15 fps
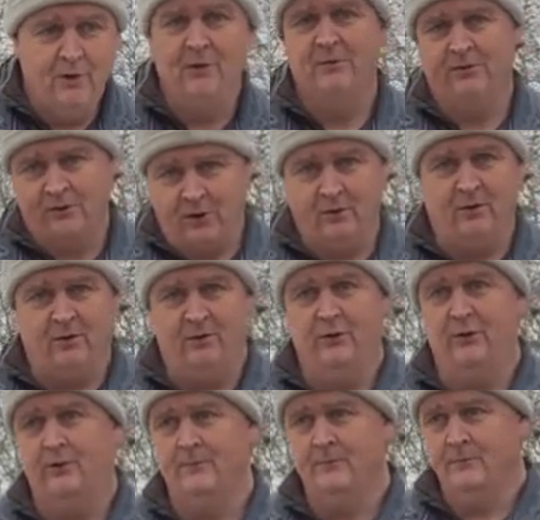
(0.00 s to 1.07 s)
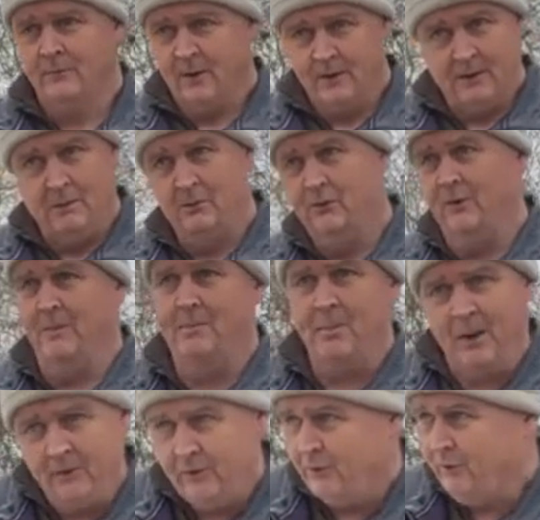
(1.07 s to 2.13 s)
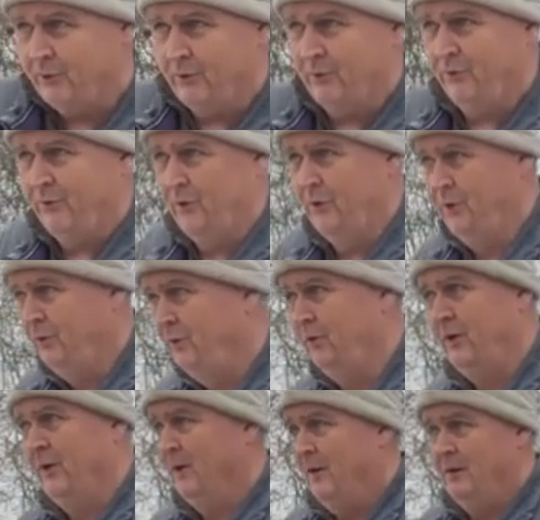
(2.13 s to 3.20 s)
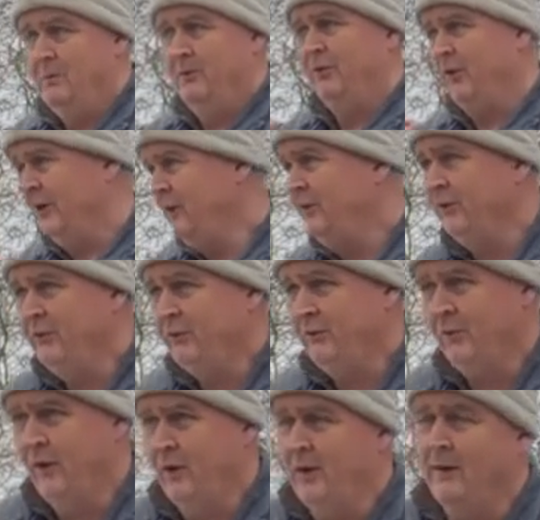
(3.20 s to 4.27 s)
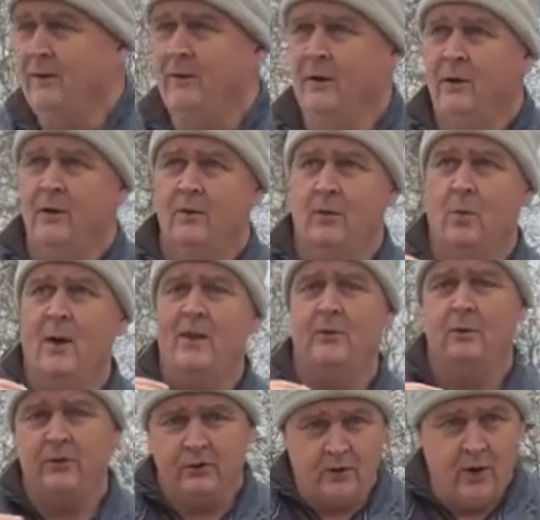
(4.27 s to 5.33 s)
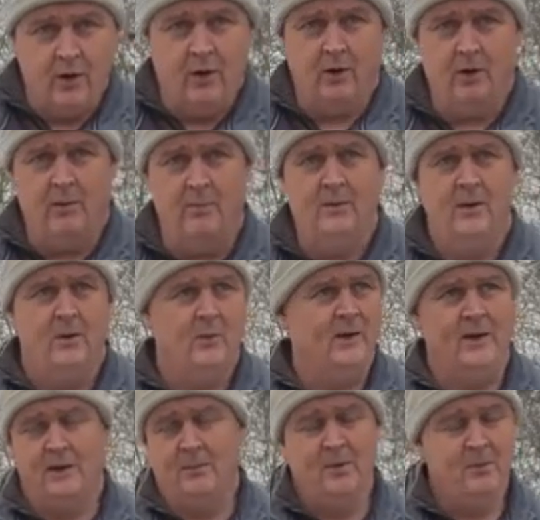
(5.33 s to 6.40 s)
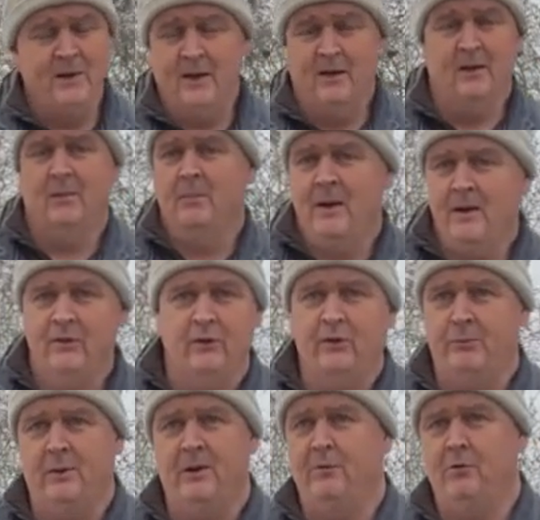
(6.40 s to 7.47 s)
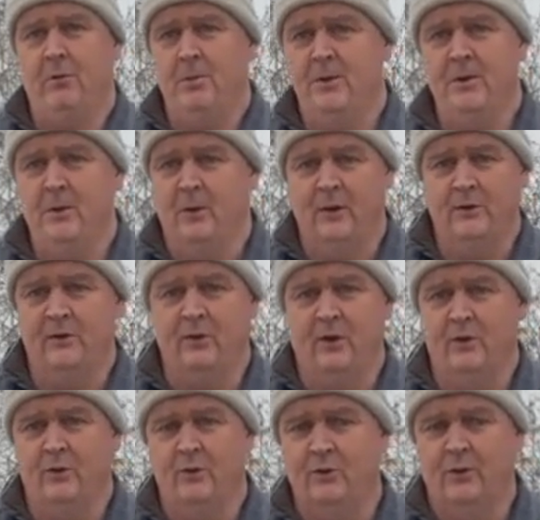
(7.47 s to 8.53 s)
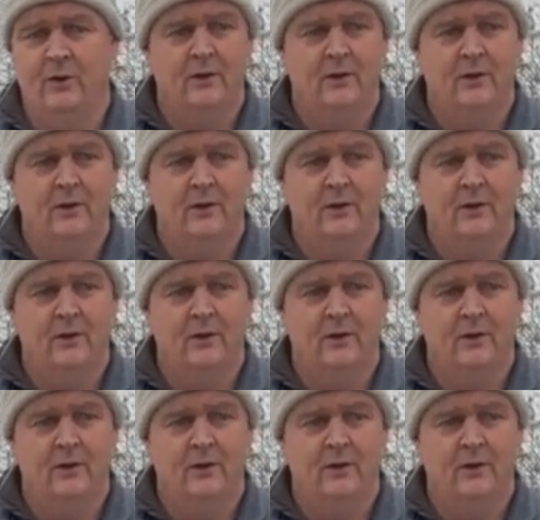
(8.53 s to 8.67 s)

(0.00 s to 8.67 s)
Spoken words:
and flourished. There was an abundance of food. It was easy to find. The weather was calm. We had an amazing spring crop anyway. So